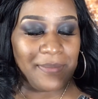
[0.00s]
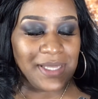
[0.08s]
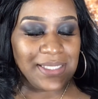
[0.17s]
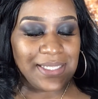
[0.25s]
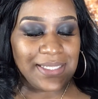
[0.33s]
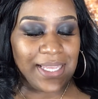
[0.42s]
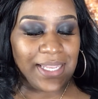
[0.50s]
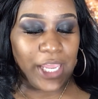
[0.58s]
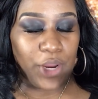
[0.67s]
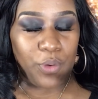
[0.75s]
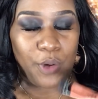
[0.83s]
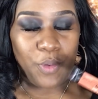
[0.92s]
This is LA
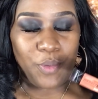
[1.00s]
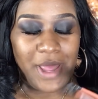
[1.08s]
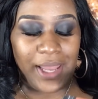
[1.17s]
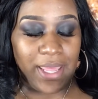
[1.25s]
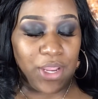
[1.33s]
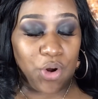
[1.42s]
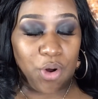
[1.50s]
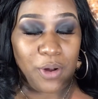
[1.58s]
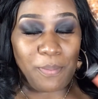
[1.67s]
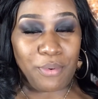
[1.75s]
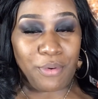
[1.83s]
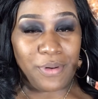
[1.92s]

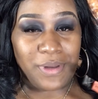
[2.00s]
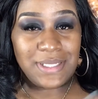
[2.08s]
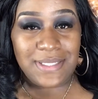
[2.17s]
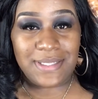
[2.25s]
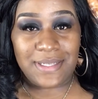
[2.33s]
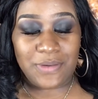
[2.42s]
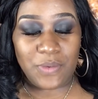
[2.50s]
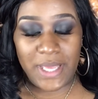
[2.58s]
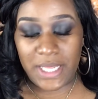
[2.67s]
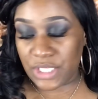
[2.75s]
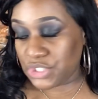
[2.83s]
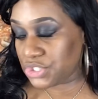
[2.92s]
Girl Pro Conceal
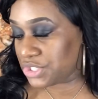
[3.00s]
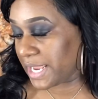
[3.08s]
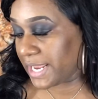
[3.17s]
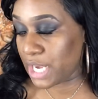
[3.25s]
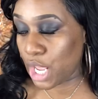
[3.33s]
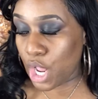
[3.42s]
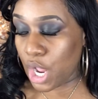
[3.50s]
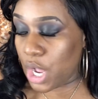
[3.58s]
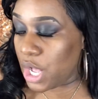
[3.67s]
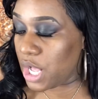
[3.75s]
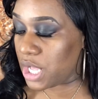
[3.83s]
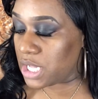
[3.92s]
in the shade
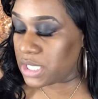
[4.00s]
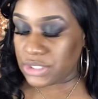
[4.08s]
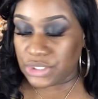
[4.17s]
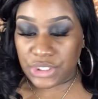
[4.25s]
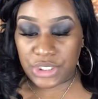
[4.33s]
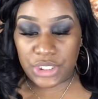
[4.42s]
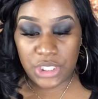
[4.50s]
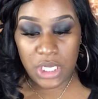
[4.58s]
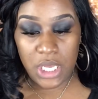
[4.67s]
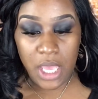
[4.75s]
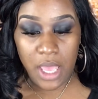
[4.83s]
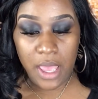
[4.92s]
Orange.
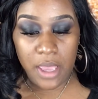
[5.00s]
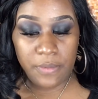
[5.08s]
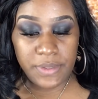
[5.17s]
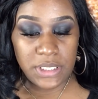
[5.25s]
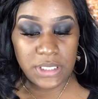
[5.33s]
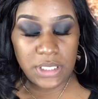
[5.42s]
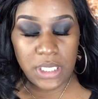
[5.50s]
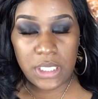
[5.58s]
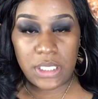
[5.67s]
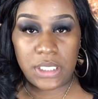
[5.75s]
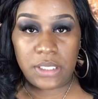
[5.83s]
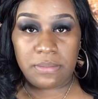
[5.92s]
And we're just
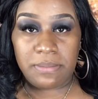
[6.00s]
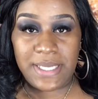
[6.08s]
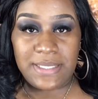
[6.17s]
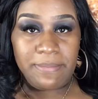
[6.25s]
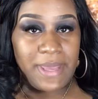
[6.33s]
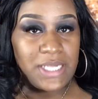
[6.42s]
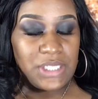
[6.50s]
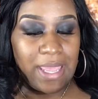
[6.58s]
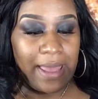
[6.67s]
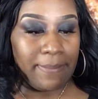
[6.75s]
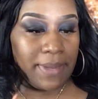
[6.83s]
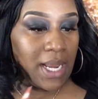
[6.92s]
gonna make some magic
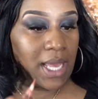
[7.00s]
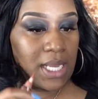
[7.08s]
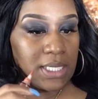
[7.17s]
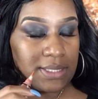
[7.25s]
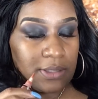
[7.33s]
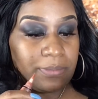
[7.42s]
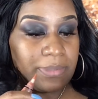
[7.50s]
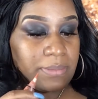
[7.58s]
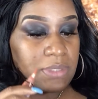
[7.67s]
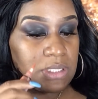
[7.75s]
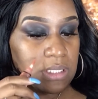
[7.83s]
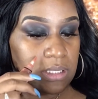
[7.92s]
happen, hide these little
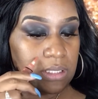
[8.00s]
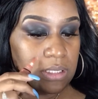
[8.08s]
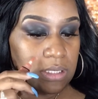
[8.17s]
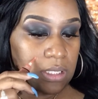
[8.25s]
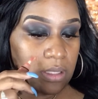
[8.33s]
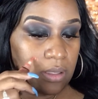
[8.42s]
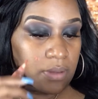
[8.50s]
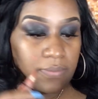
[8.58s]
blemishes and stuff.